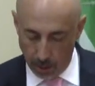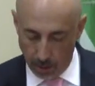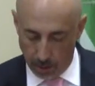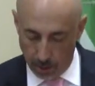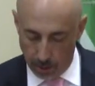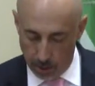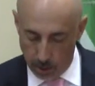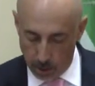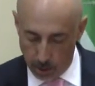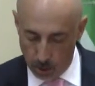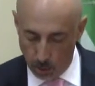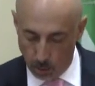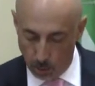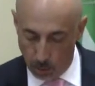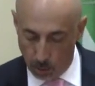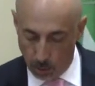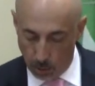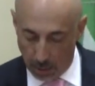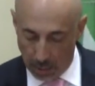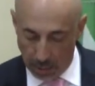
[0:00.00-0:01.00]
Thus, we
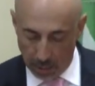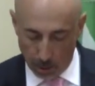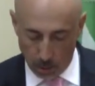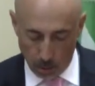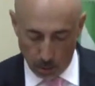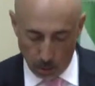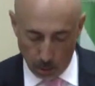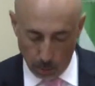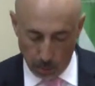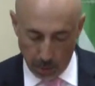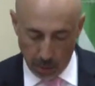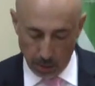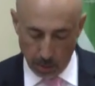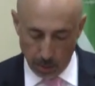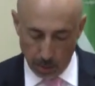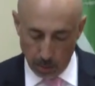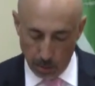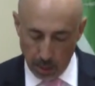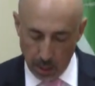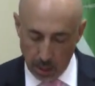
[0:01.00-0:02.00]
would like to go beyond
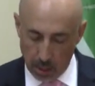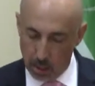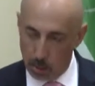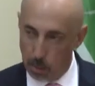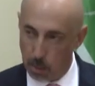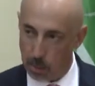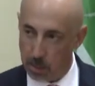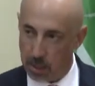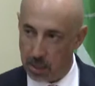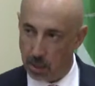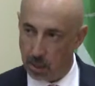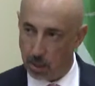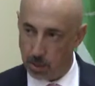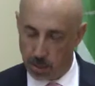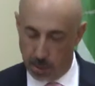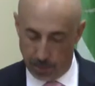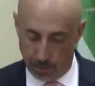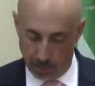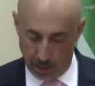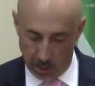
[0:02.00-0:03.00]
the mere diplomatic
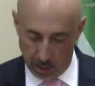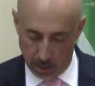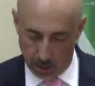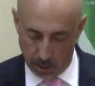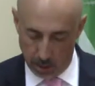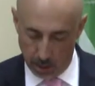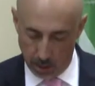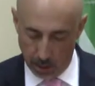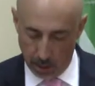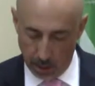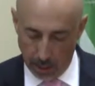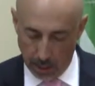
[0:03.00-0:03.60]
observation